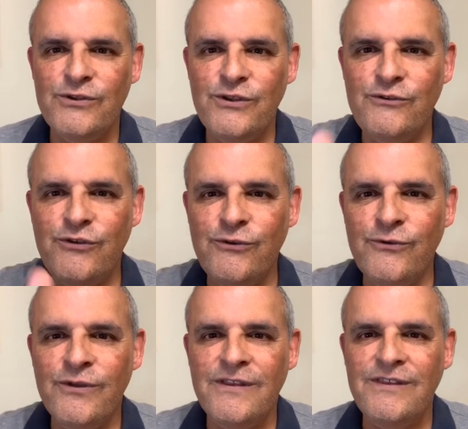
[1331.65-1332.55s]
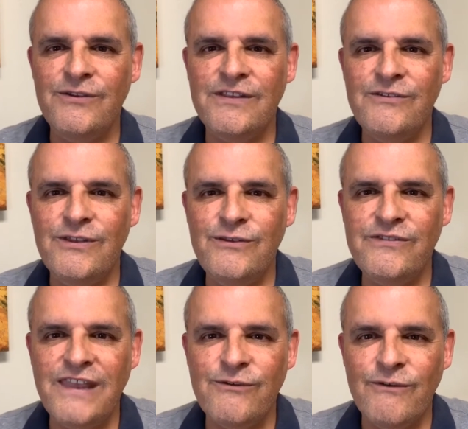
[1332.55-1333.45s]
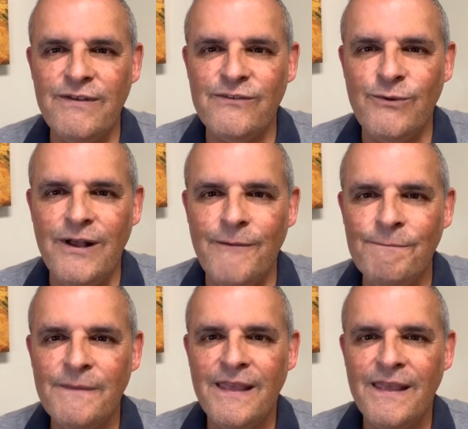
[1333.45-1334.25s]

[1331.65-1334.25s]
You too, you can do it. You stay groovy as well.